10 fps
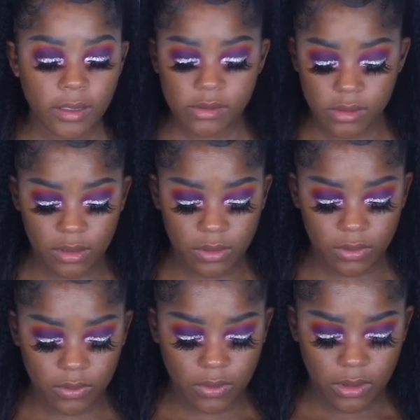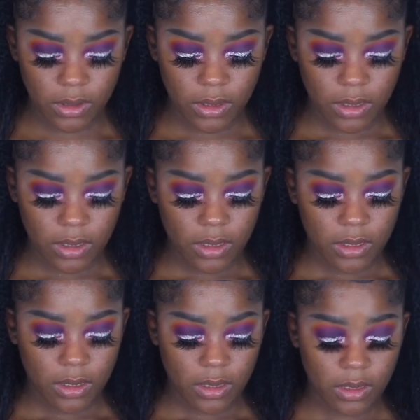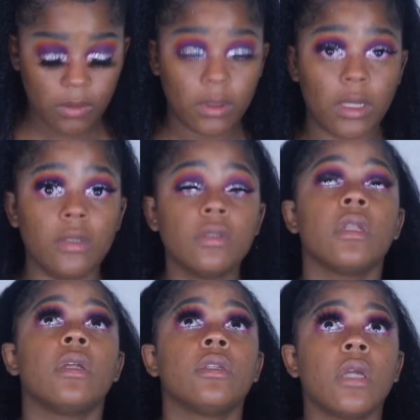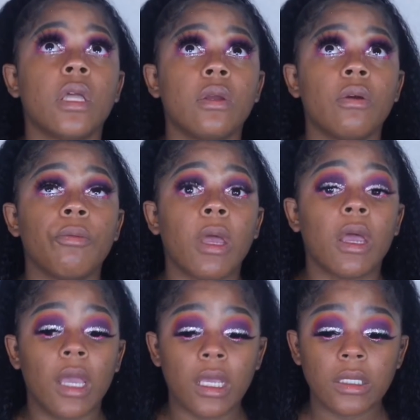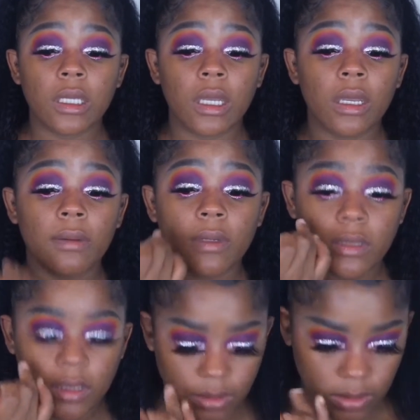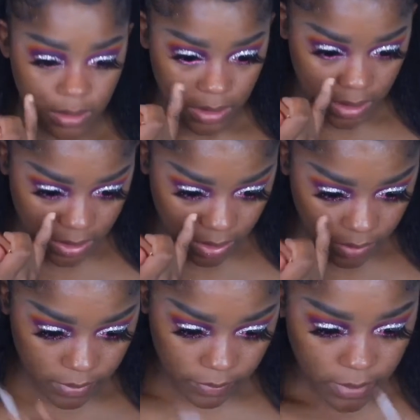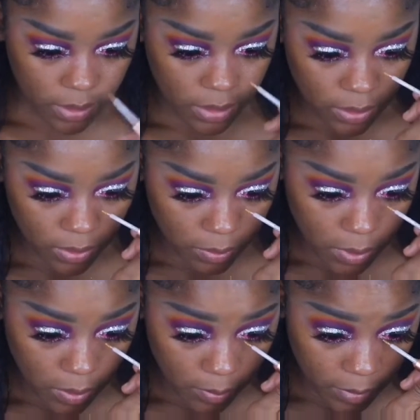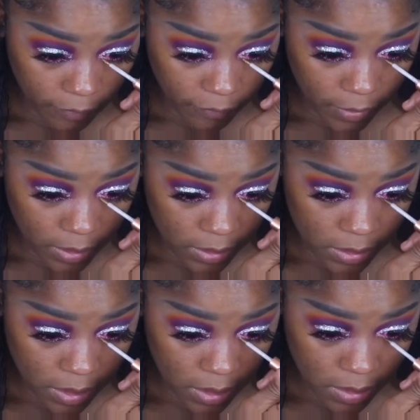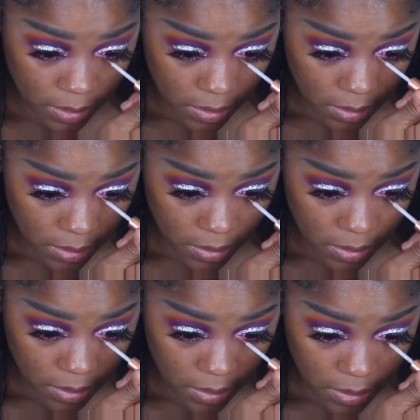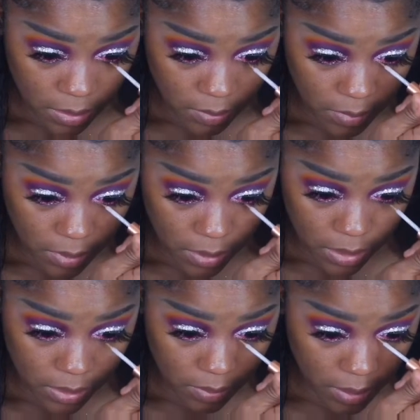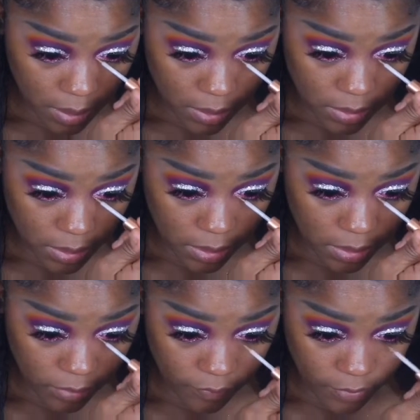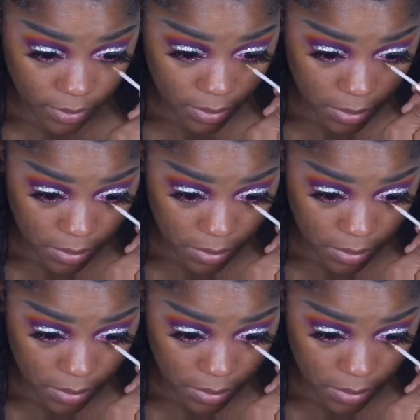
So when I use it, I try to hold my eyes up, because as you can see, it's already running a little bit on my face. But that's okay. That's an easy fix.